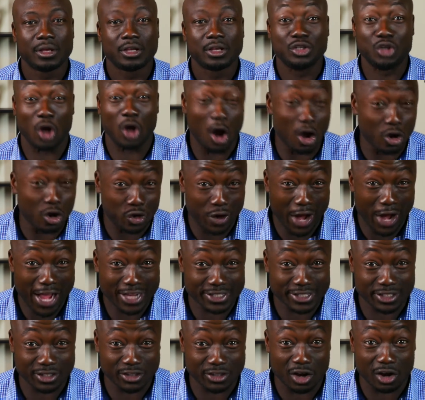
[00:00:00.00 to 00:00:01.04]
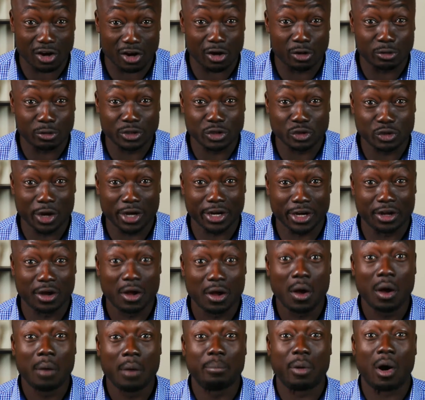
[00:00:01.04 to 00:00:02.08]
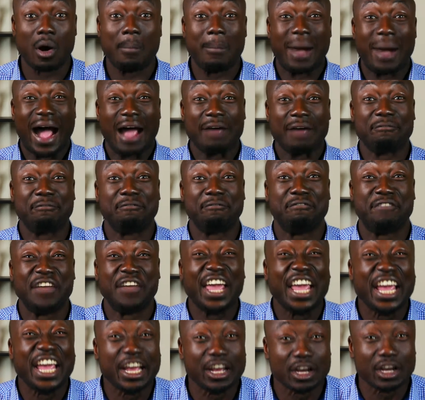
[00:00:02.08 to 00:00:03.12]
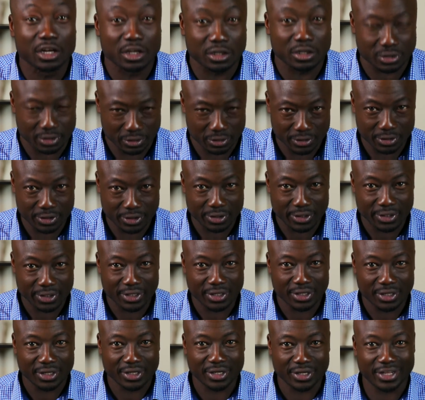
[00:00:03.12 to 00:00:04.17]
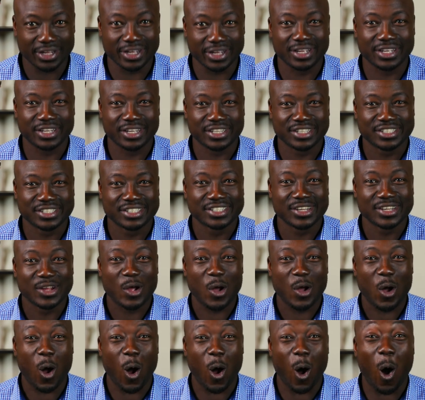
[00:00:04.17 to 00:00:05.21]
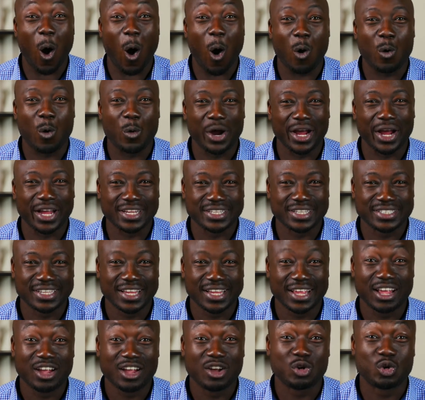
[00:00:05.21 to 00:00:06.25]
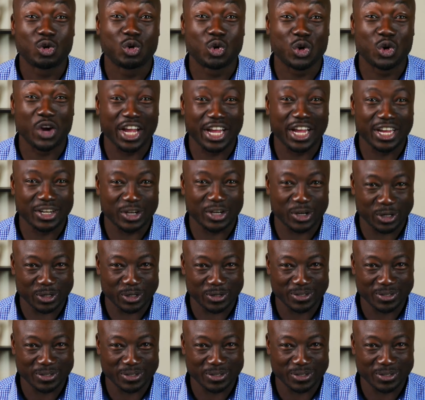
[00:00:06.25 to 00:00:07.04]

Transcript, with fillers: Your grass is not always greener, but my field is always greener.